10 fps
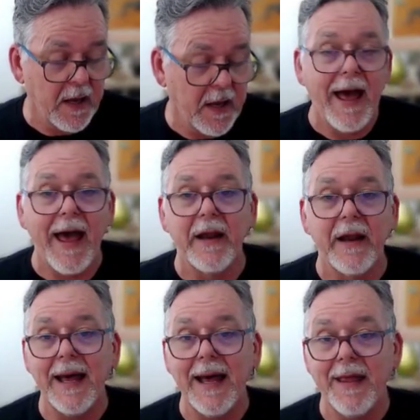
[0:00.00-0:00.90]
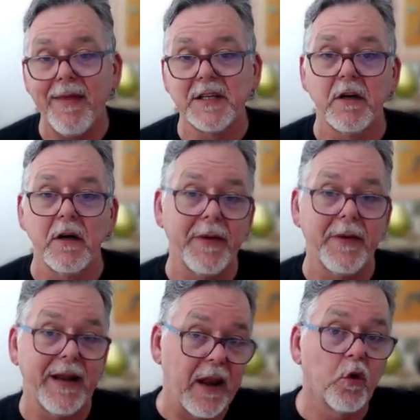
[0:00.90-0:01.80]
And it will add that assignment
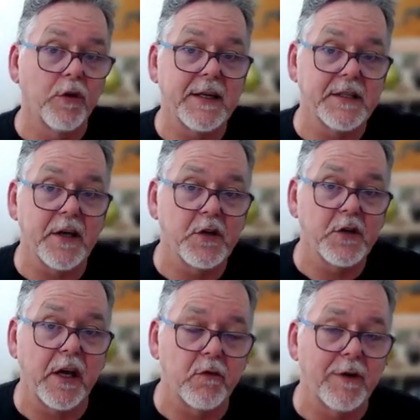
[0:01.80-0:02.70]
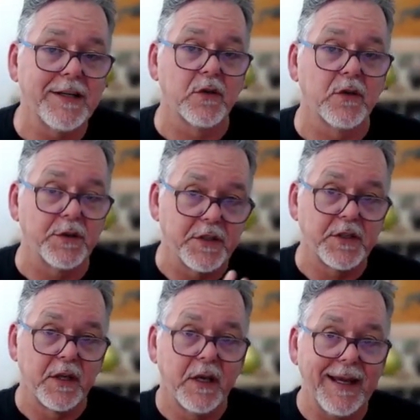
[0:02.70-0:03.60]
and all the associated resources
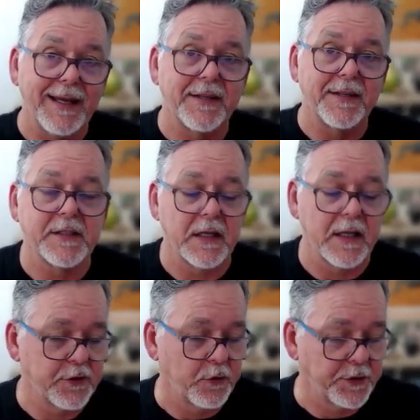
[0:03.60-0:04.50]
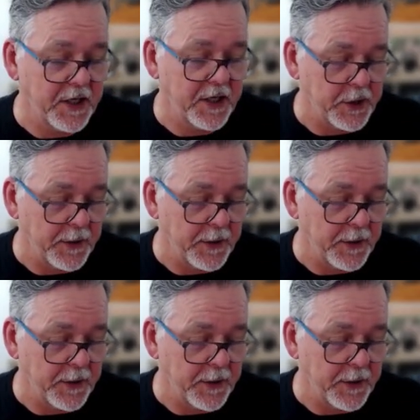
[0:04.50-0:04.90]
into this Classtools session.